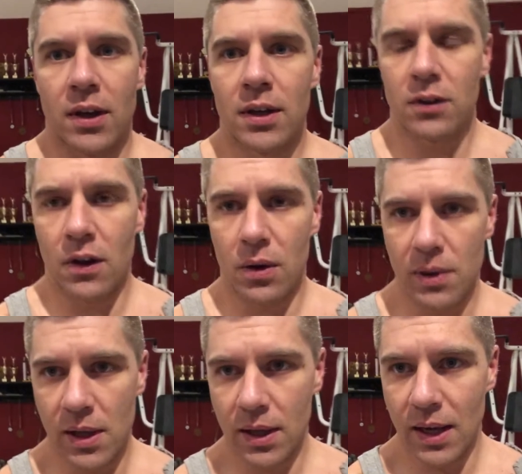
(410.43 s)
So
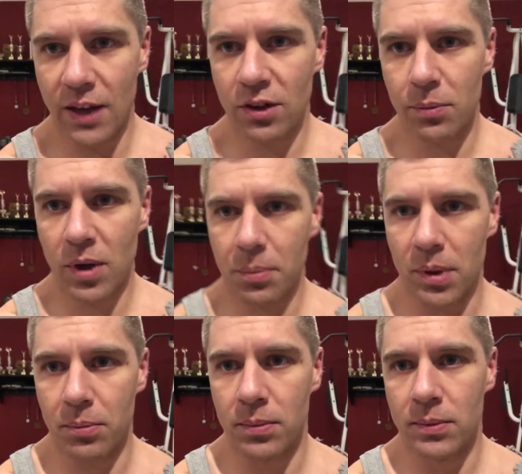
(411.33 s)
I jumped up
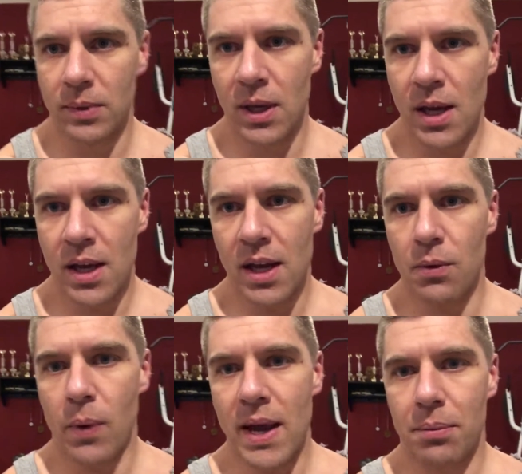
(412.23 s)
in
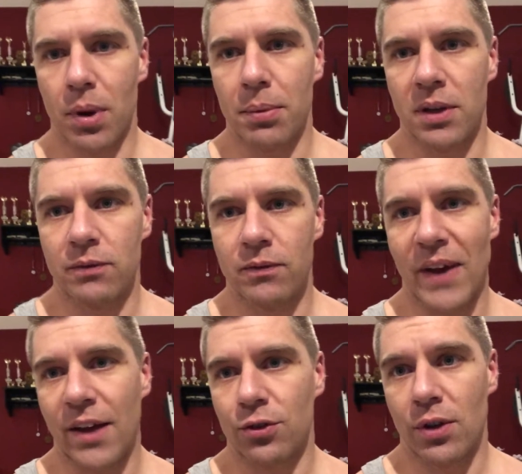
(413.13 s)
weight probably
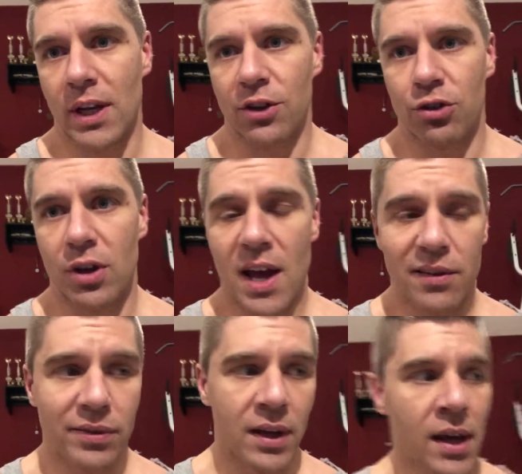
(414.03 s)
faster than I should
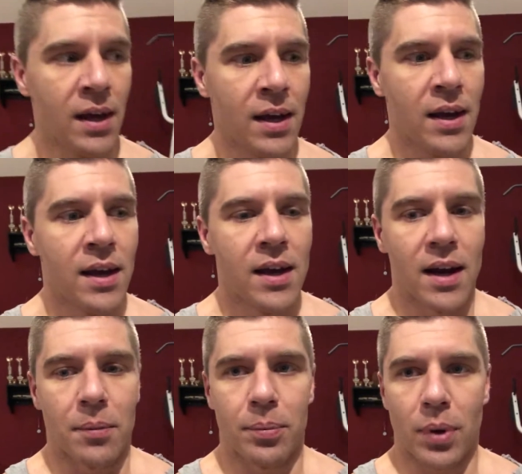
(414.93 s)
have.
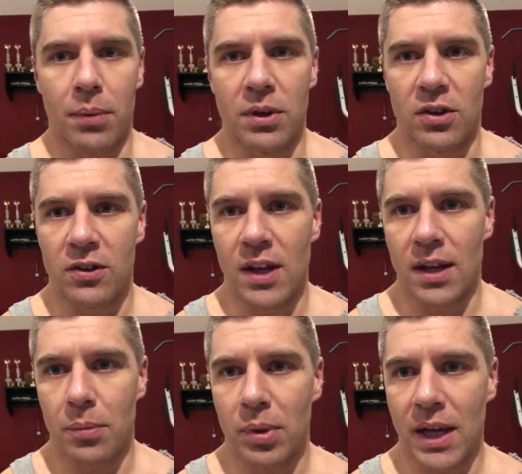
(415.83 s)
And I'm probably just hitting
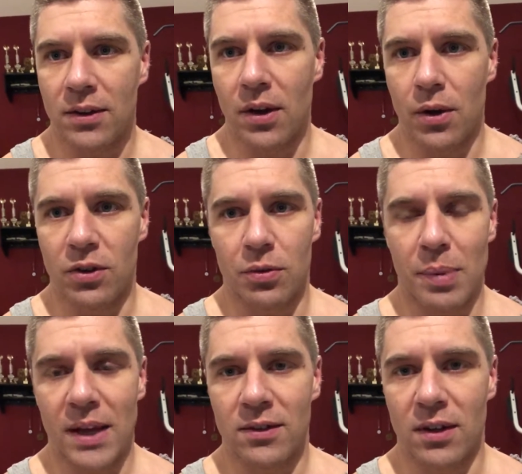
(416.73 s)
a plateau just
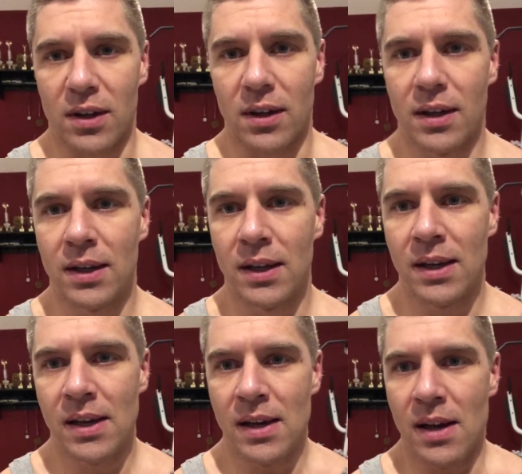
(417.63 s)
based on
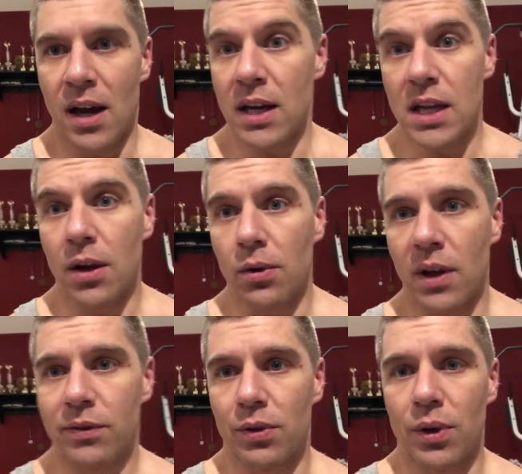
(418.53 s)
an ego
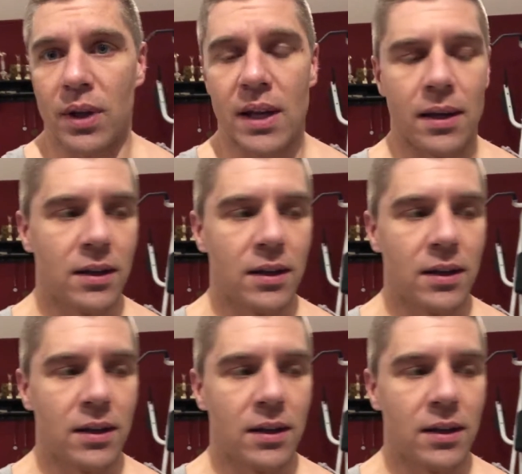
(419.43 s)
lift really.